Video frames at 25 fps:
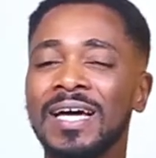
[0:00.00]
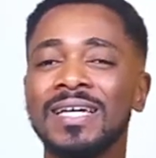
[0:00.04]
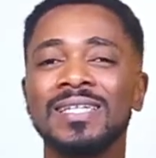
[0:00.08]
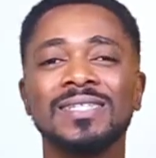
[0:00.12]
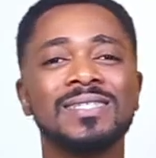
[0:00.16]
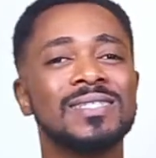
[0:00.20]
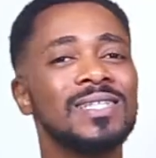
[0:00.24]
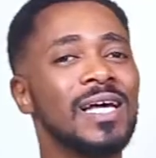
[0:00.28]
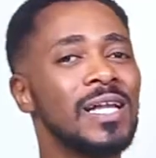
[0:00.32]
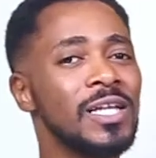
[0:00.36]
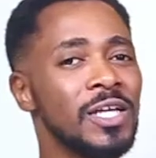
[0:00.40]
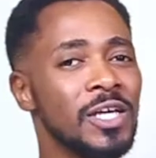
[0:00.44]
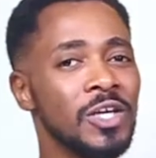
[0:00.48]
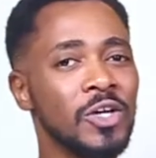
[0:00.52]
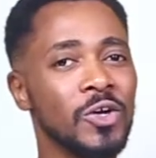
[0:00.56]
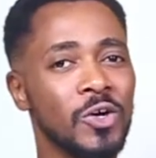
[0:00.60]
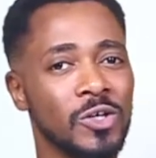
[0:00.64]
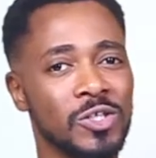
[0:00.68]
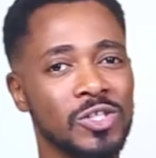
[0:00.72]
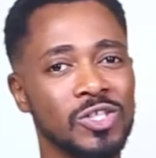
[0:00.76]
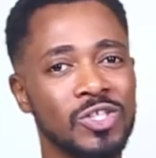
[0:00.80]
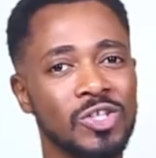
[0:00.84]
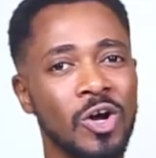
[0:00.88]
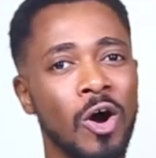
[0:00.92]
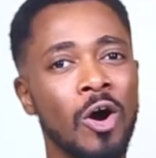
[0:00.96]
selling
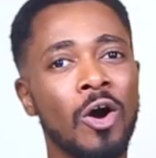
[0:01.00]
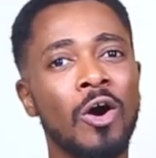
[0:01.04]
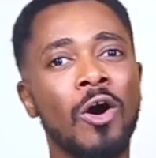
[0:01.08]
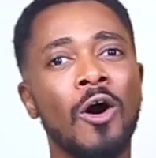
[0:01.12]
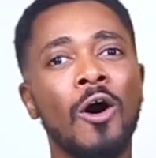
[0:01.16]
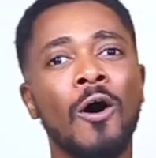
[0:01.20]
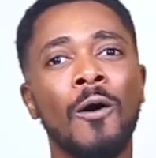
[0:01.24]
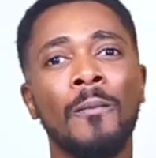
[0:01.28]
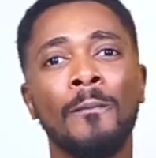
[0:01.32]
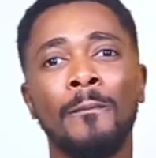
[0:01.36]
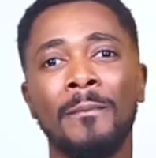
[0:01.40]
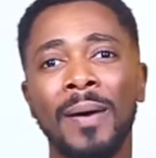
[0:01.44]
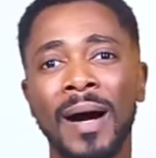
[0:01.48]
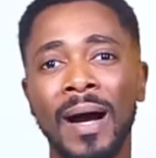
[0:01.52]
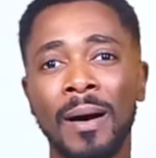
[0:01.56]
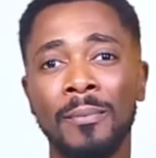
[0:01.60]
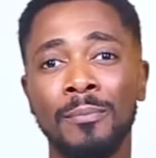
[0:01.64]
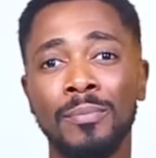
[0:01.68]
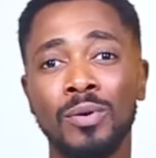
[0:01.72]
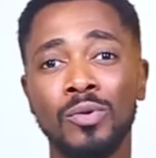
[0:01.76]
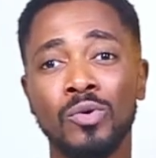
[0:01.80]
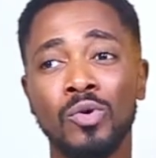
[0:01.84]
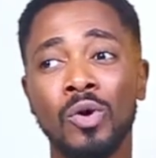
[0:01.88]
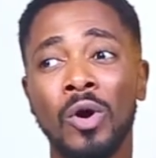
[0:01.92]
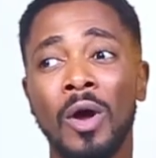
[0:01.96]
your stock on
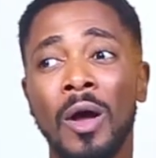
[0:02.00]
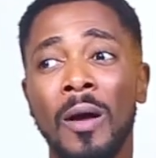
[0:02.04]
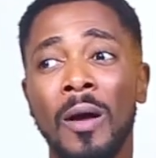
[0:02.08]
Bamboo